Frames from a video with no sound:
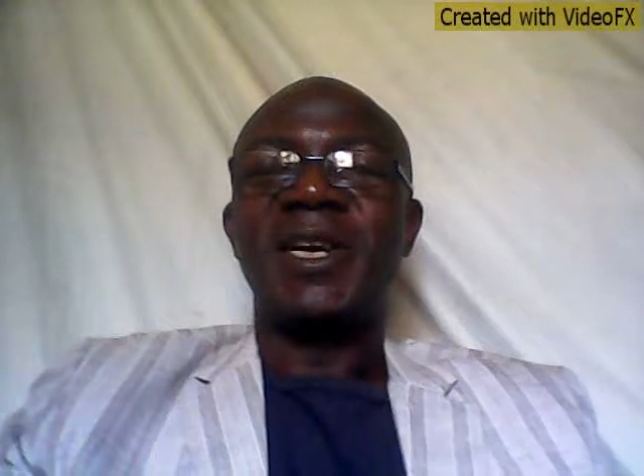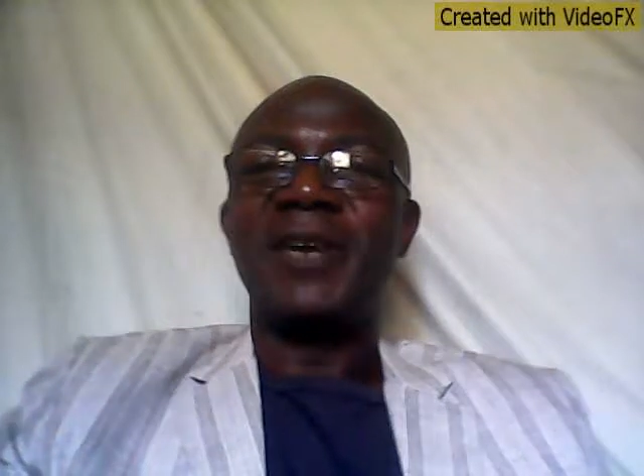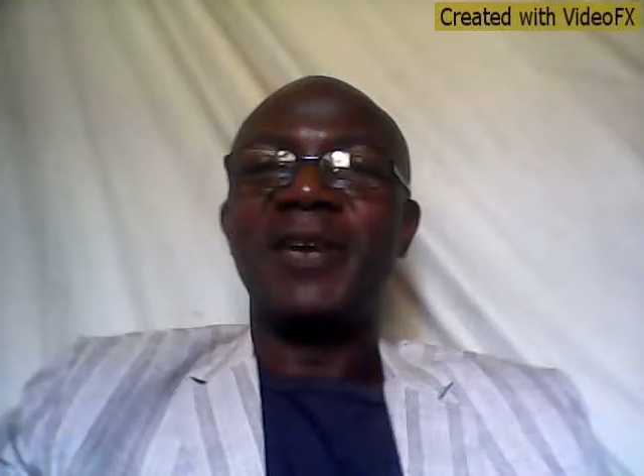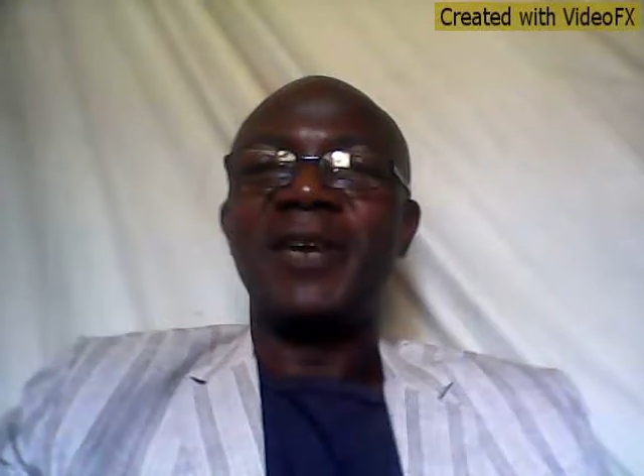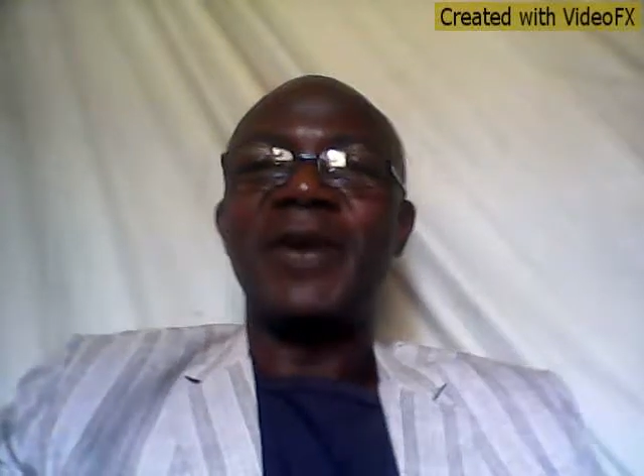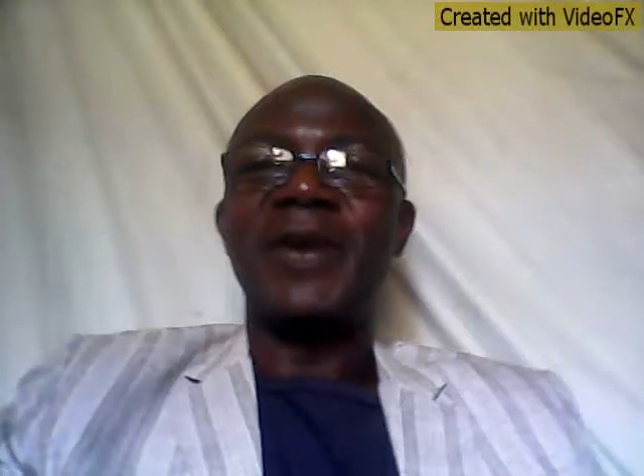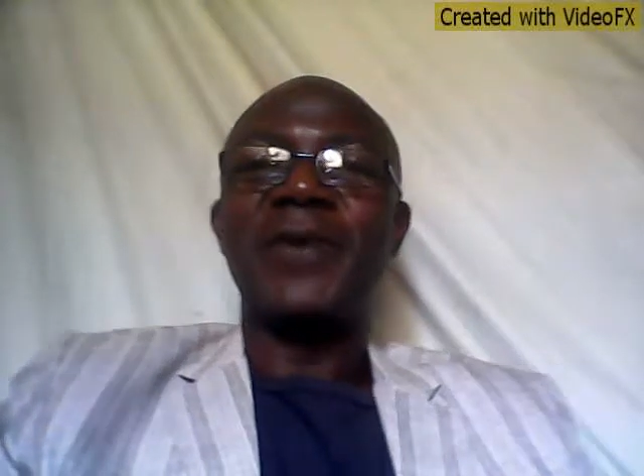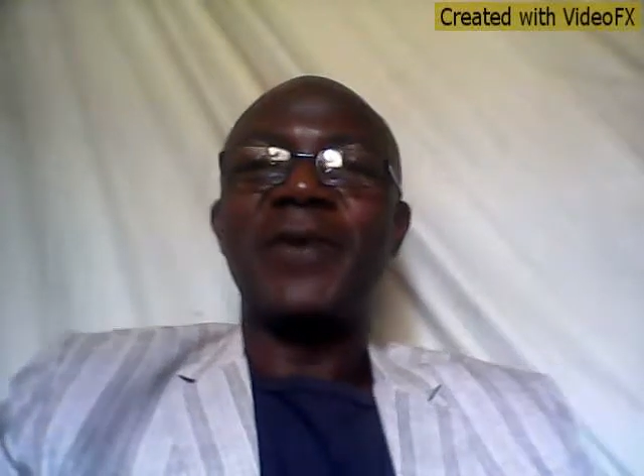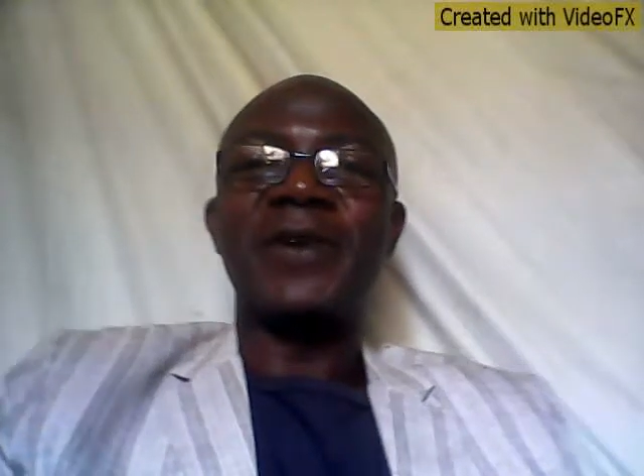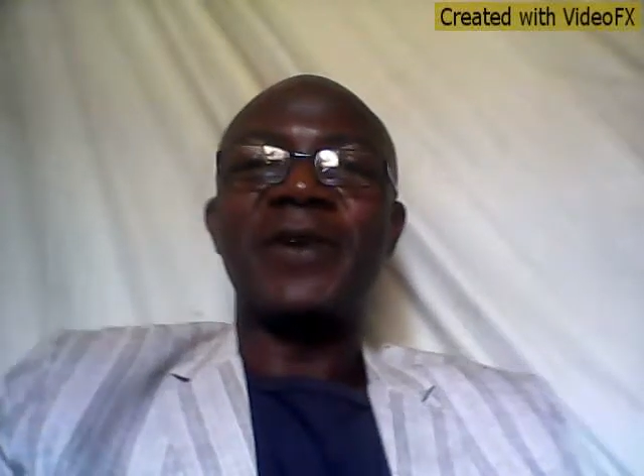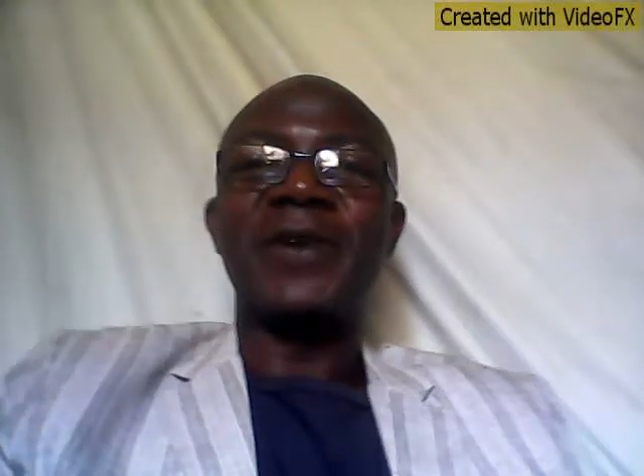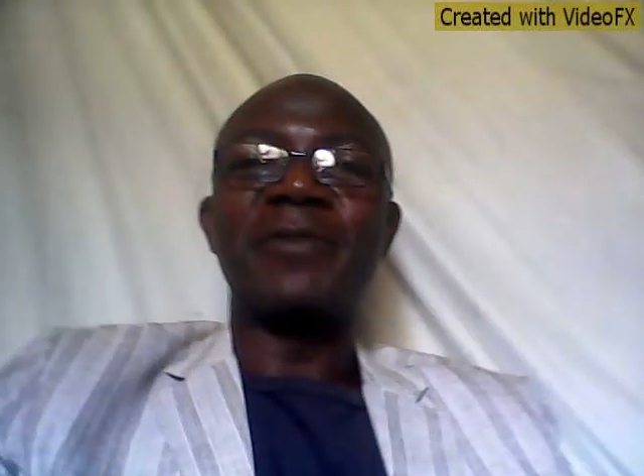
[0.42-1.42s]
Hello and
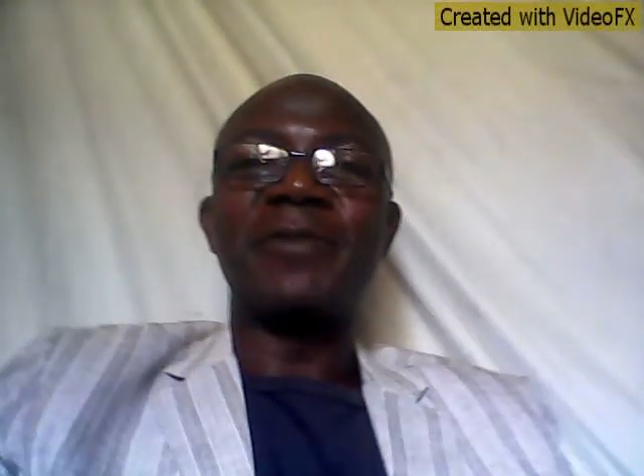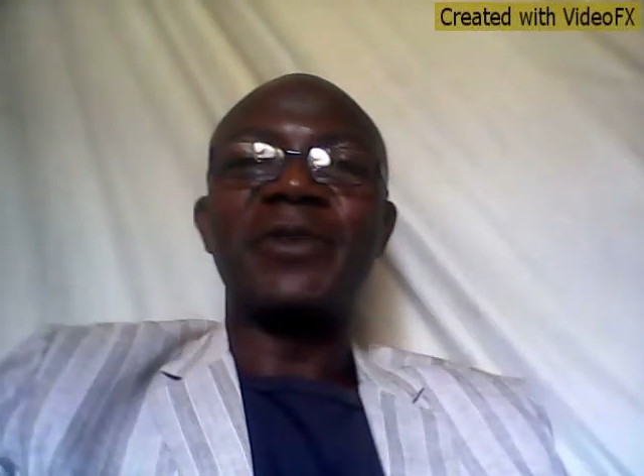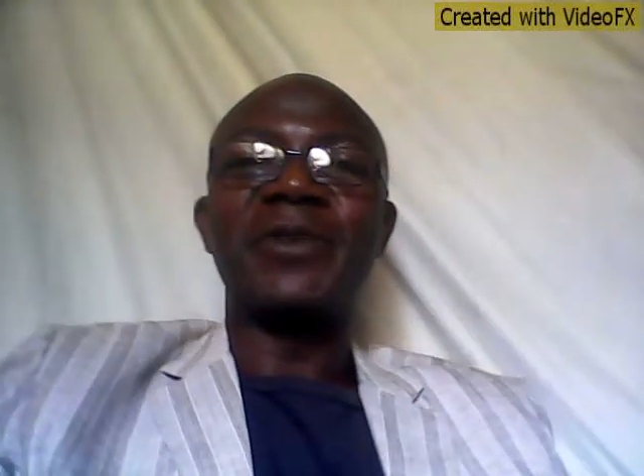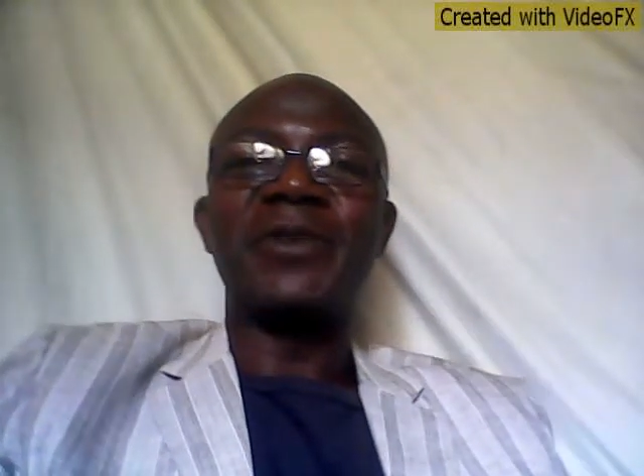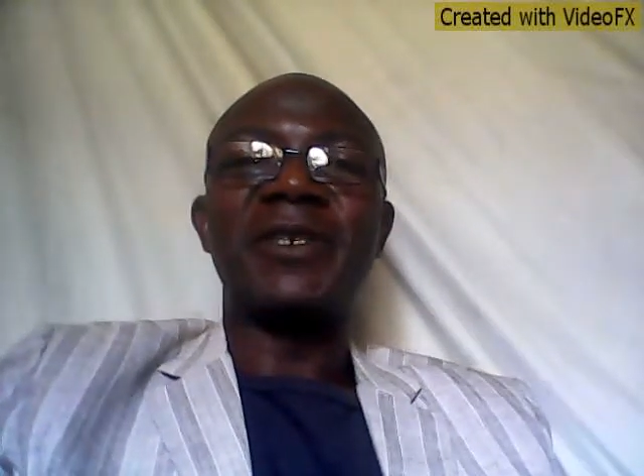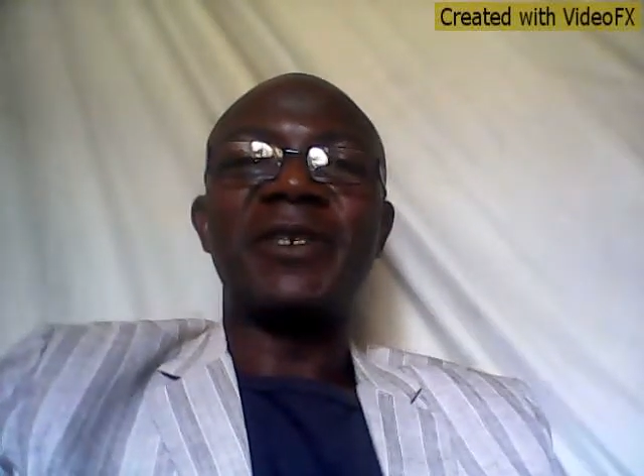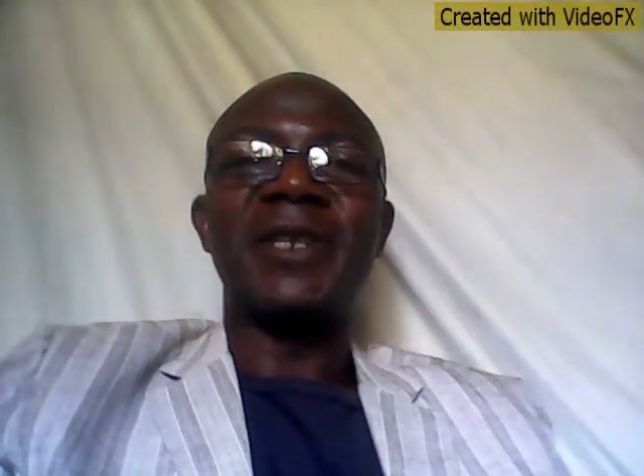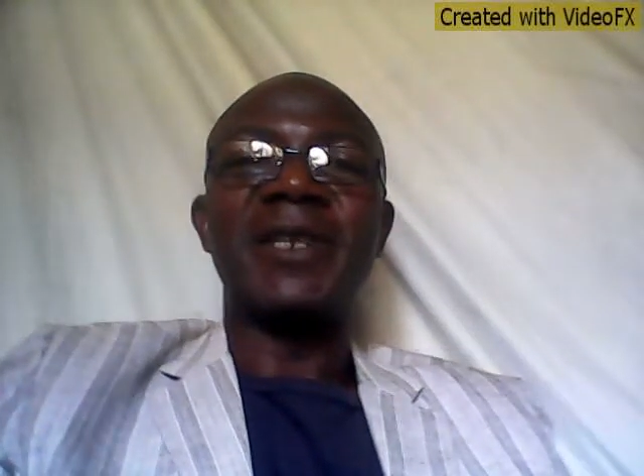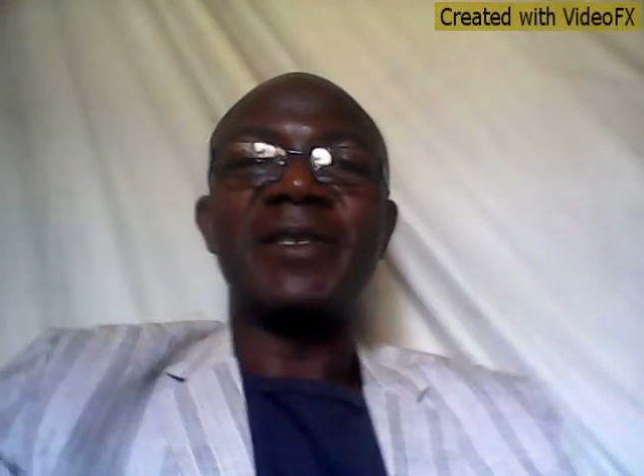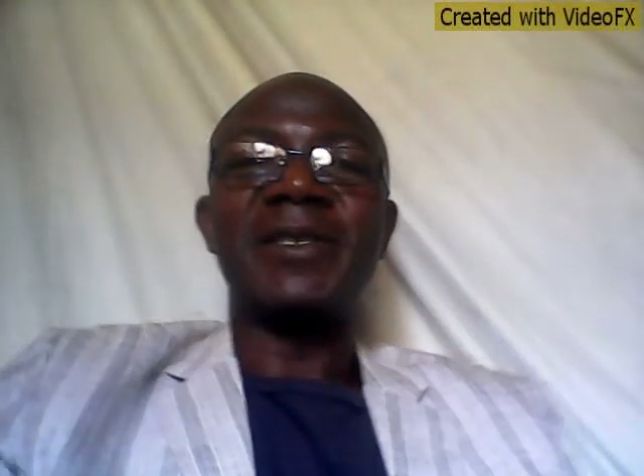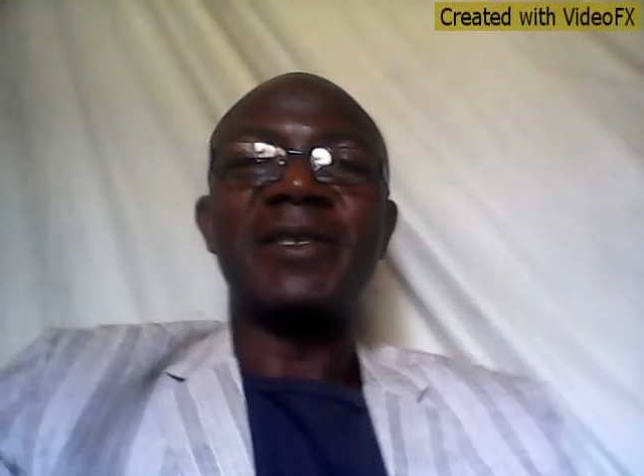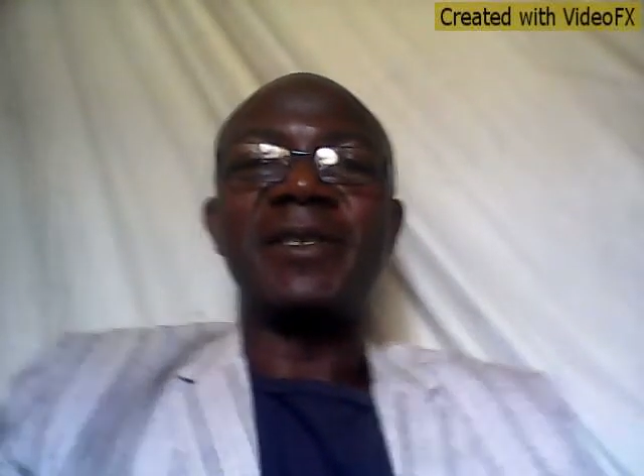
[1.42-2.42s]
welcome to this
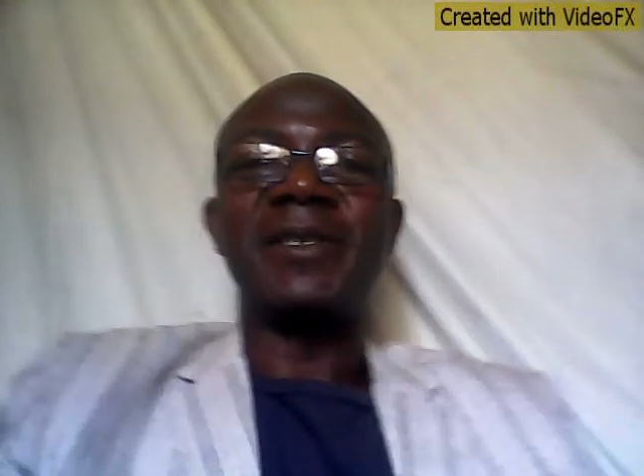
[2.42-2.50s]
lesson.